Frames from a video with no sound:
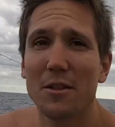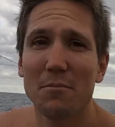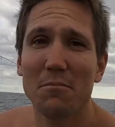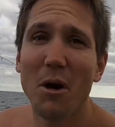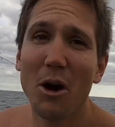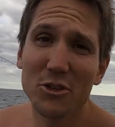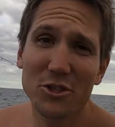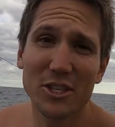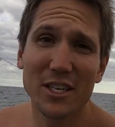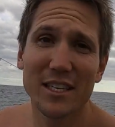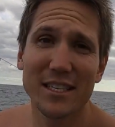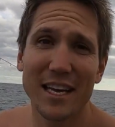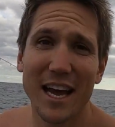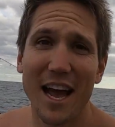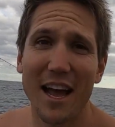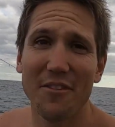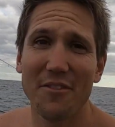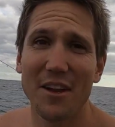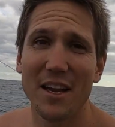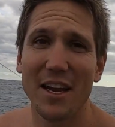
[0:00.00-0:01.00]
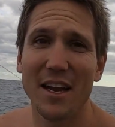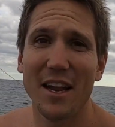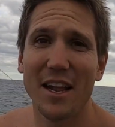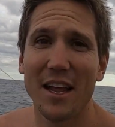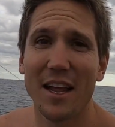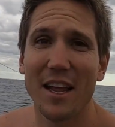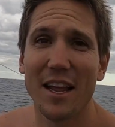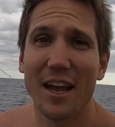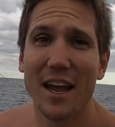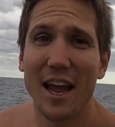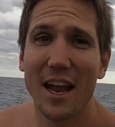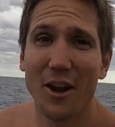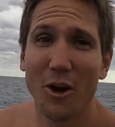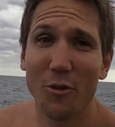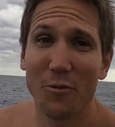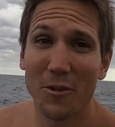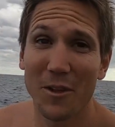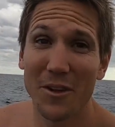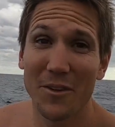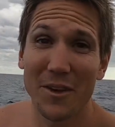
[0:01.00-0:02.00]
mostly diving, and
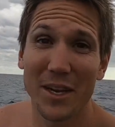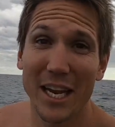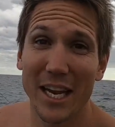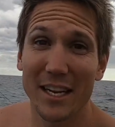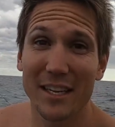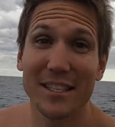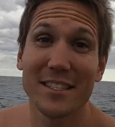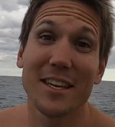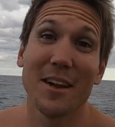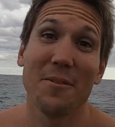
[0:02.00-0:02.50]
hopefully we get into